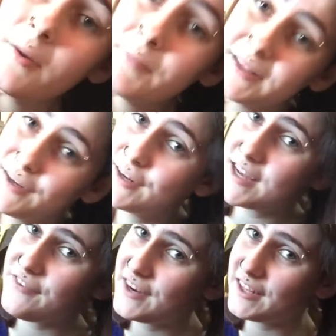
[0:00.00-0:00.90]
But there are
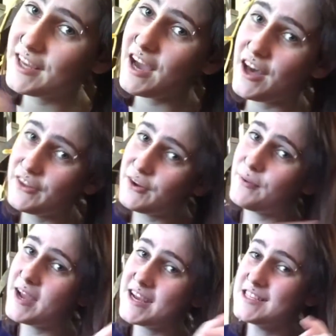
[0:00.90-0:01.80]
definitely other
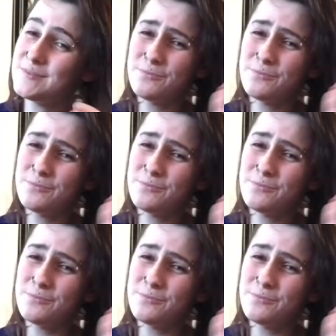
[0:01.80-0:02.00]
ways,